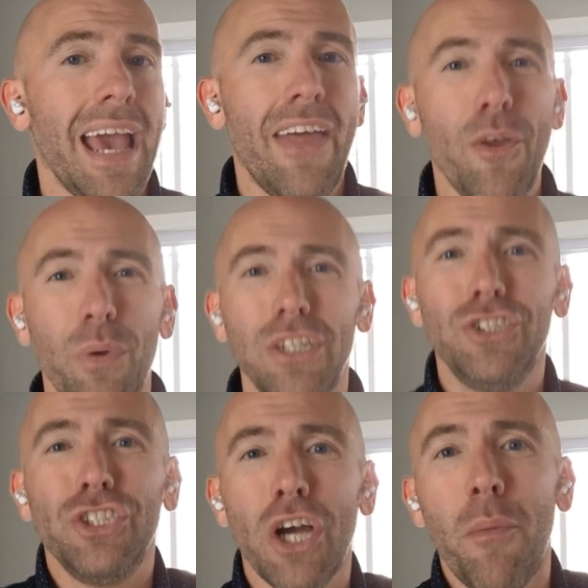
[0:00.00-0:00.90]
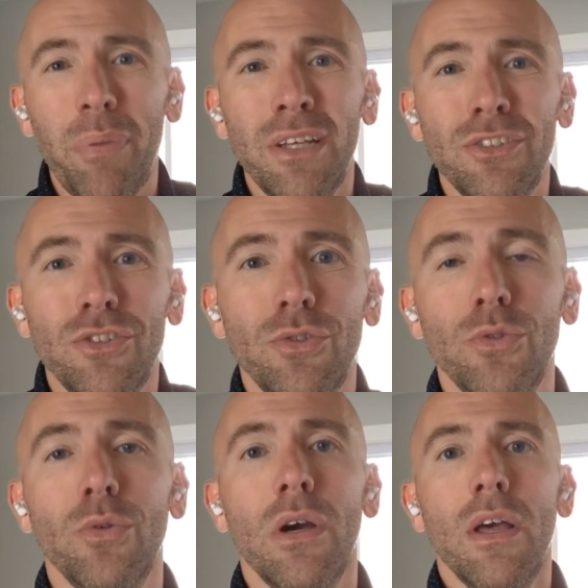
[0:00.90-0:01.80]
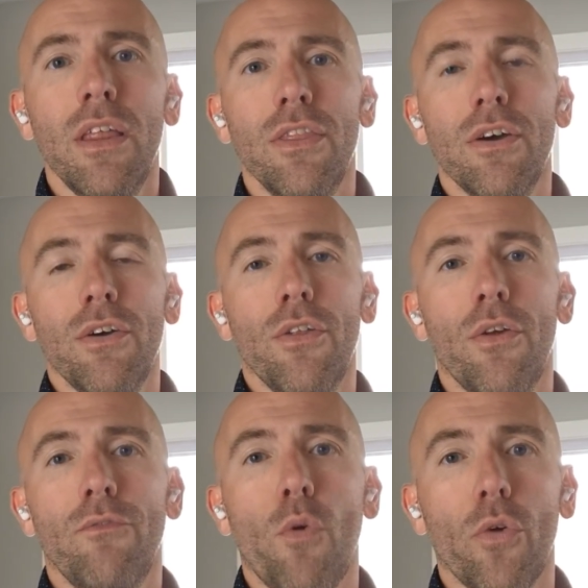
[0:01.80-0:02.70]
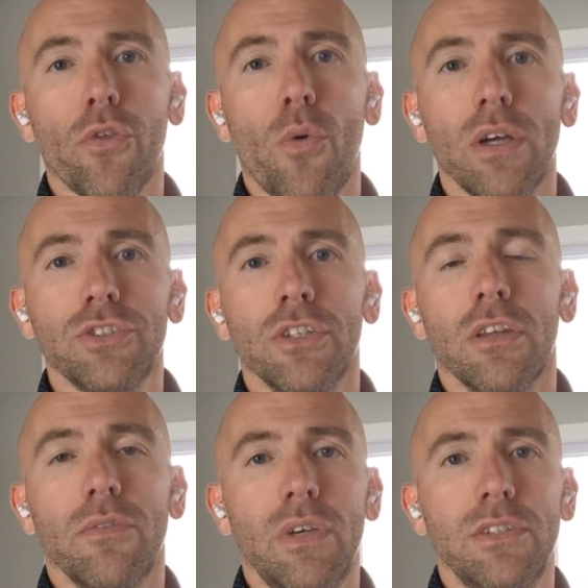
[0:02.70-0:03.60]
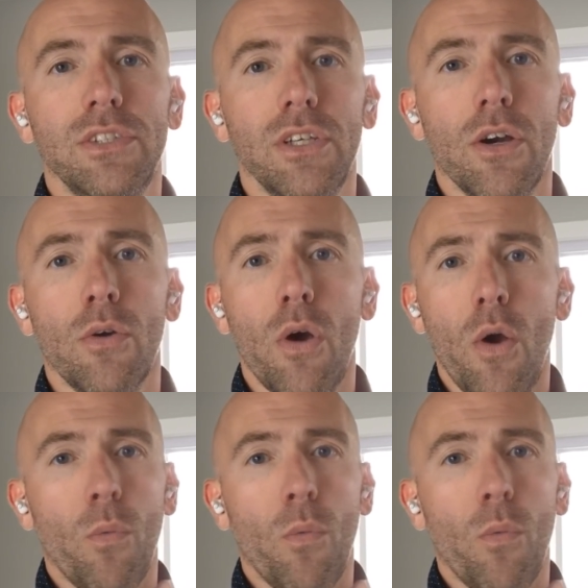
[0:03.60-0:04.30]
And then we jump into the fourth question on the VTO.